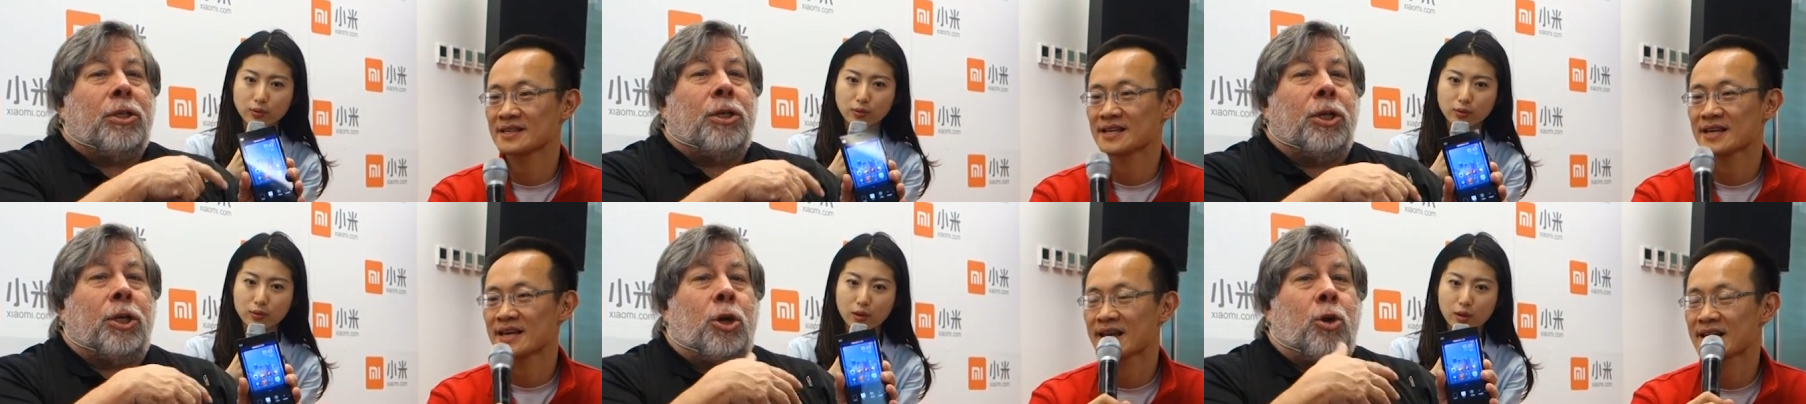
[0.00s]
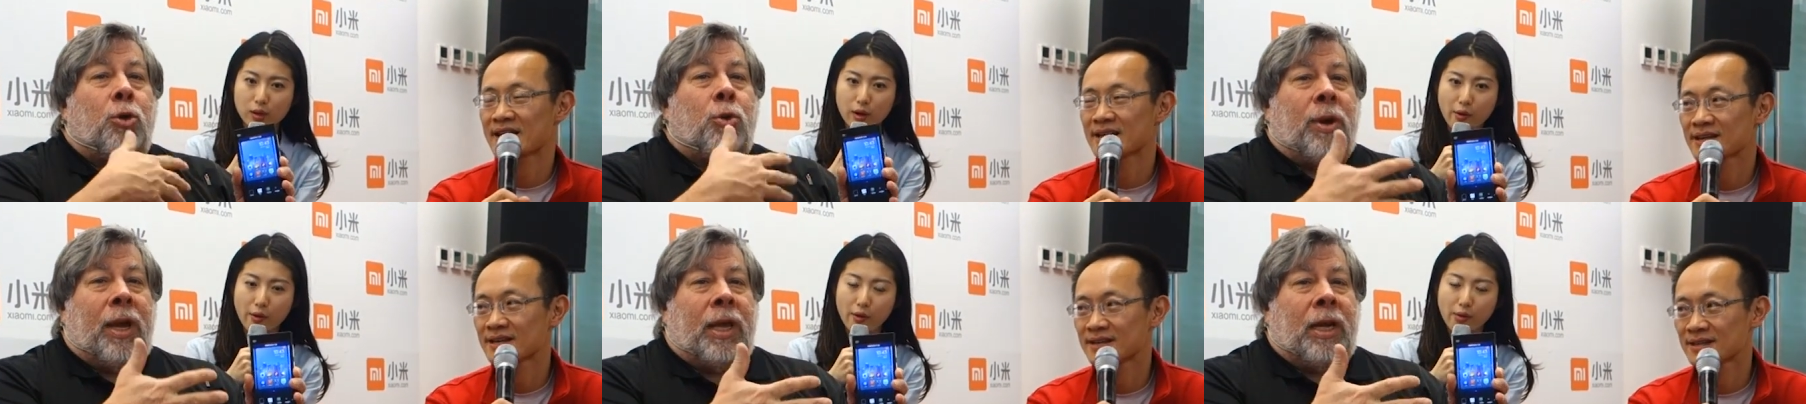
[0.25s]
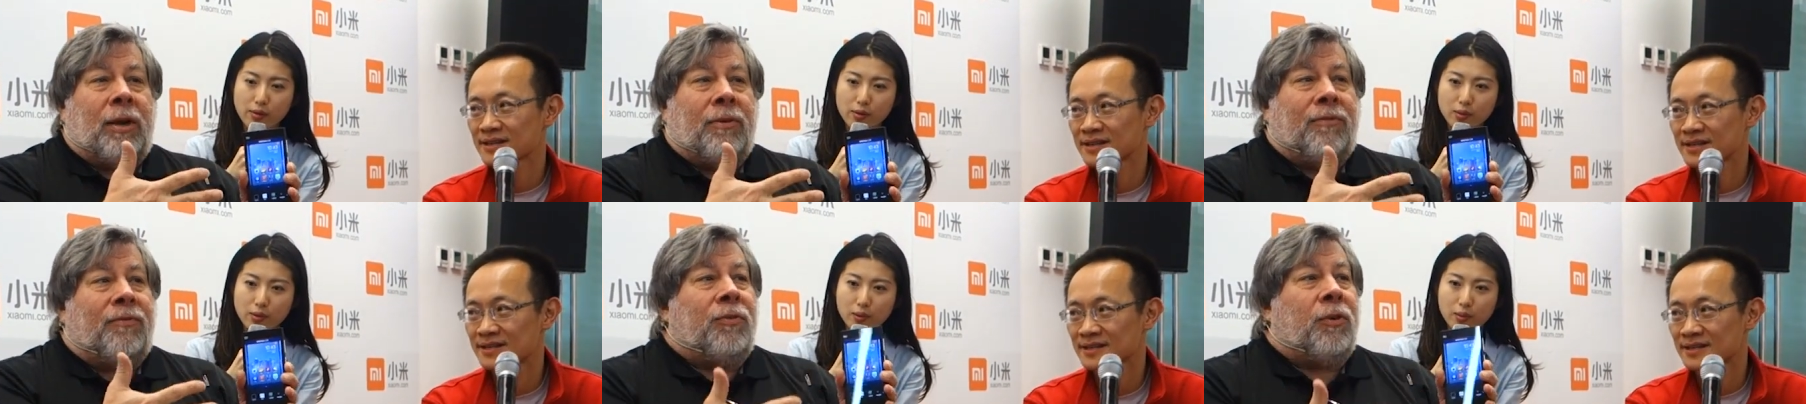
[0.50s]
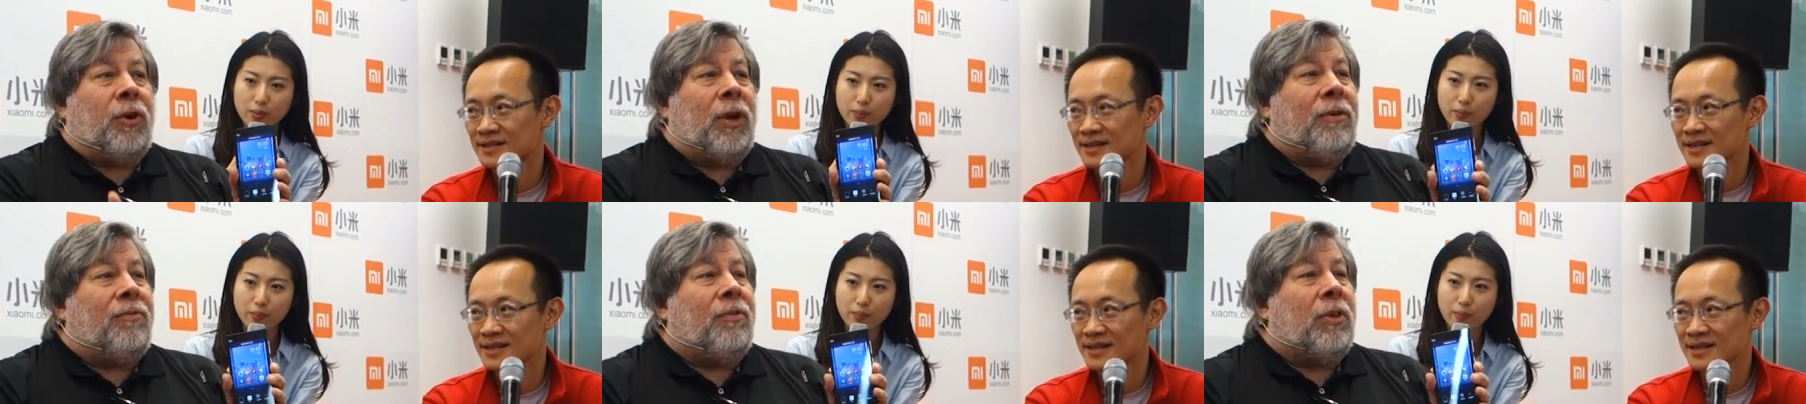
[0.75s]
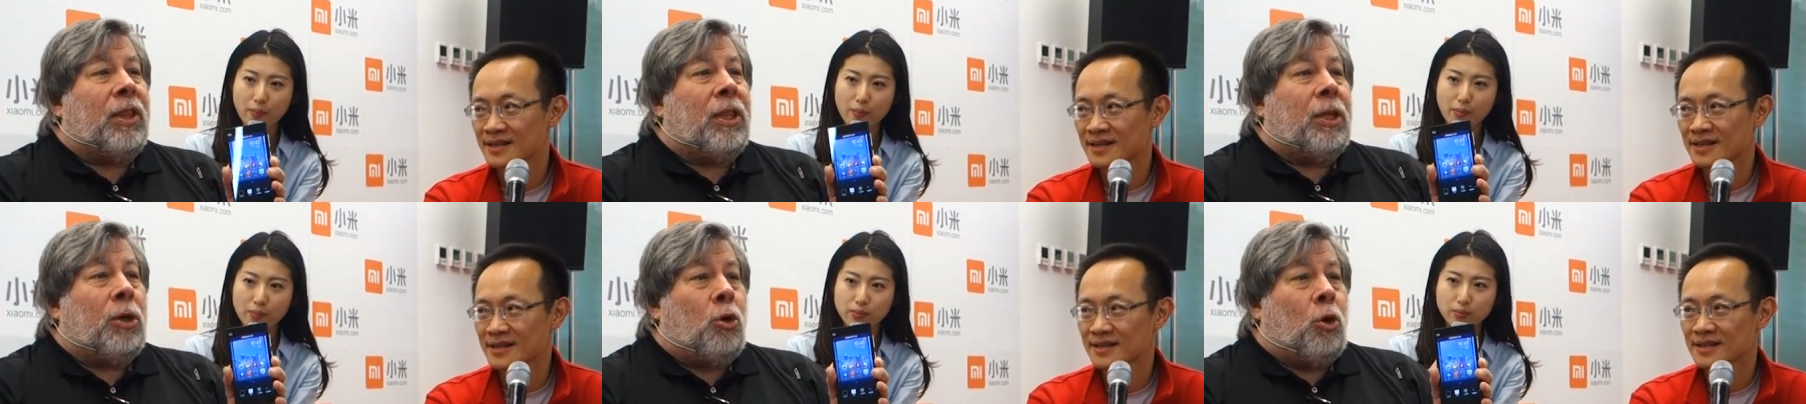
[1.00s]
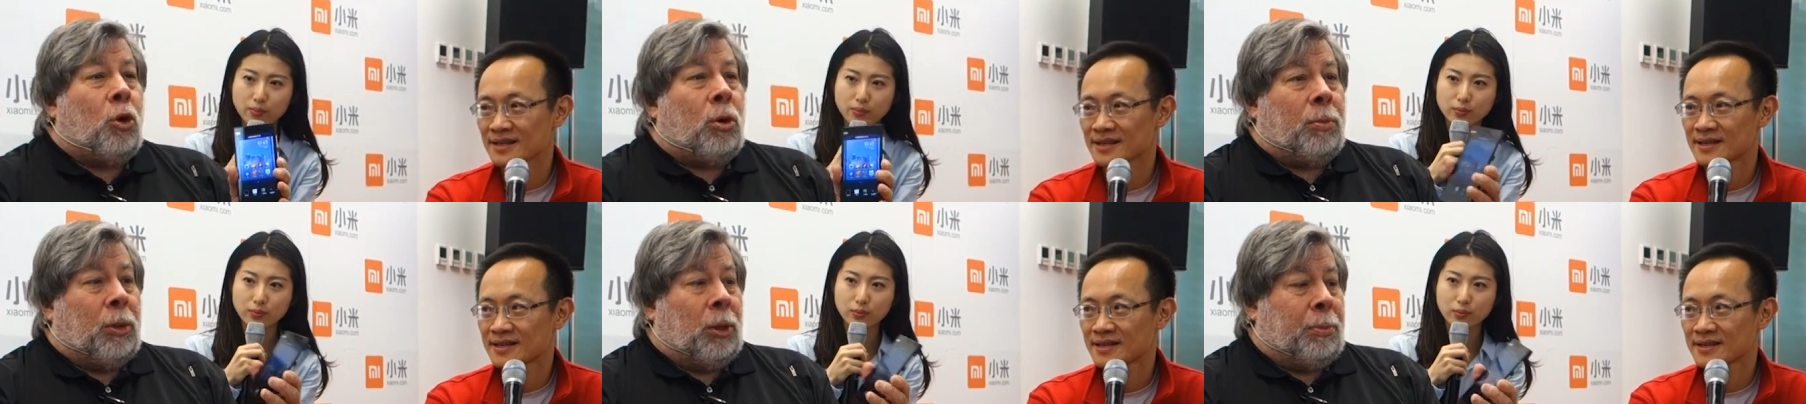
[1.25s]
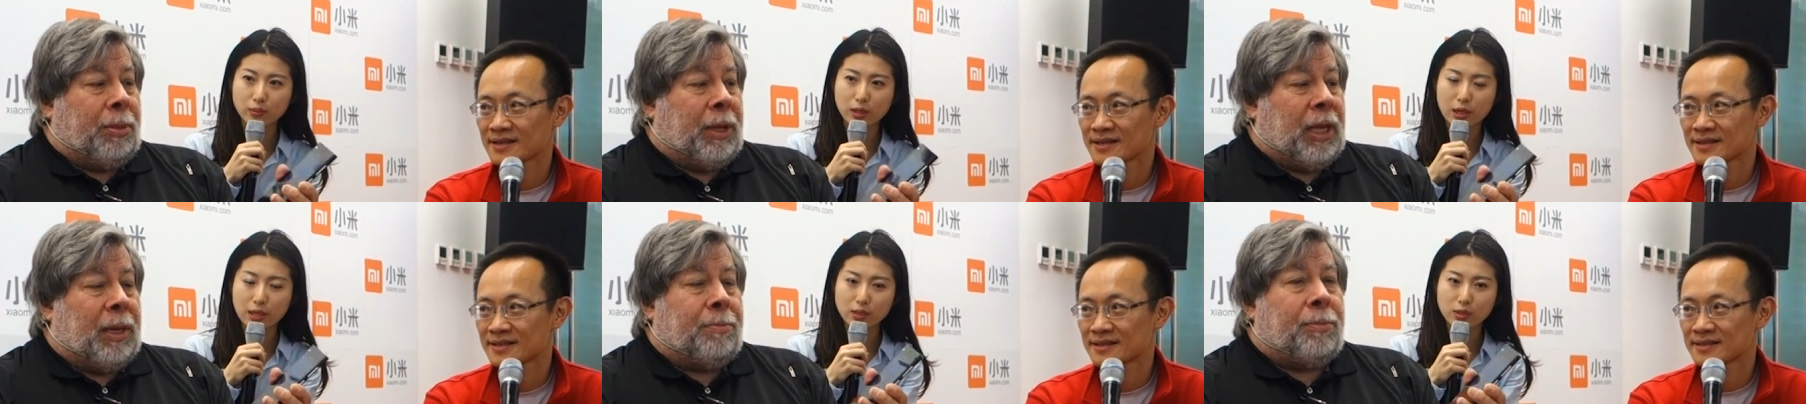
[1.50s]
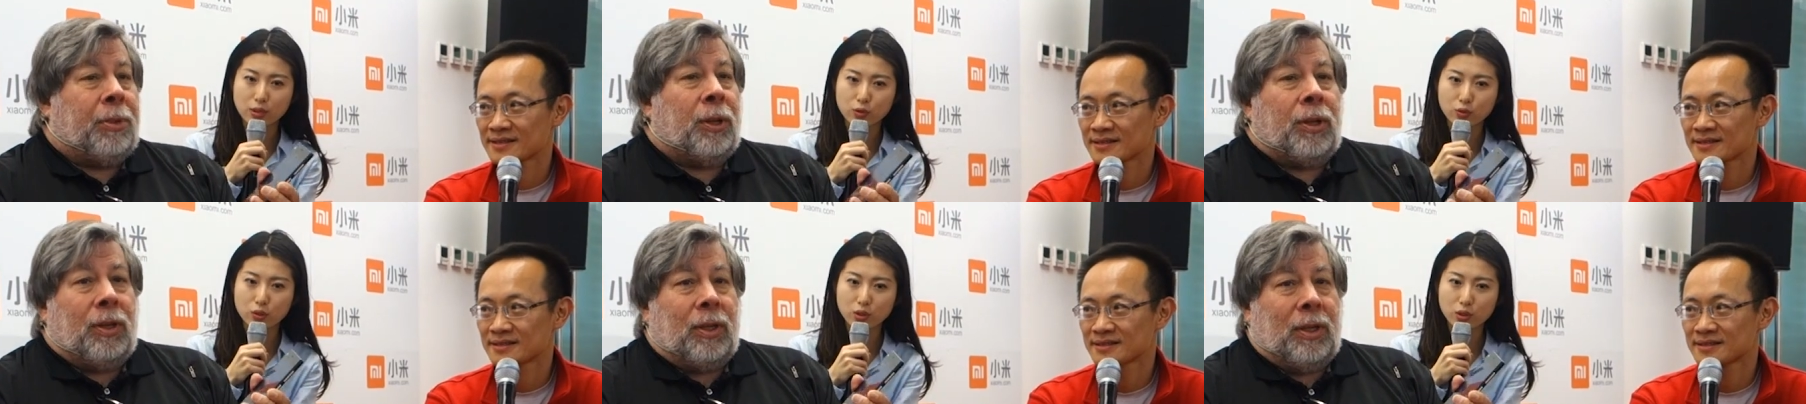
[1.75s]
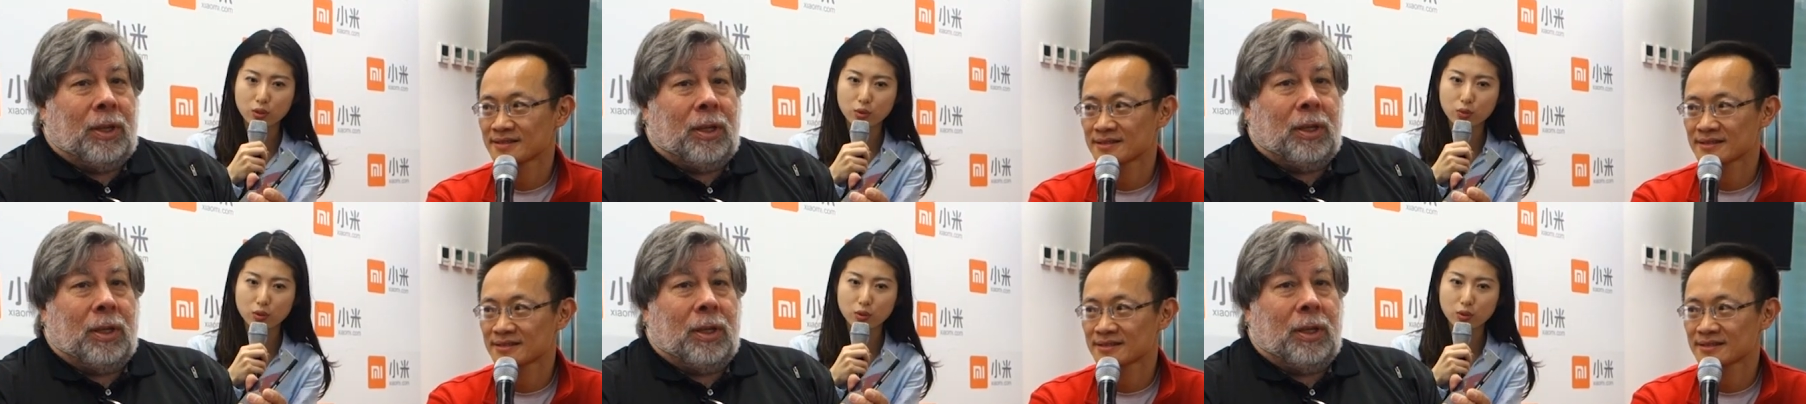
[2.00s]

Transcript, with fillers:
Speaker 1: to create it for even the normal people.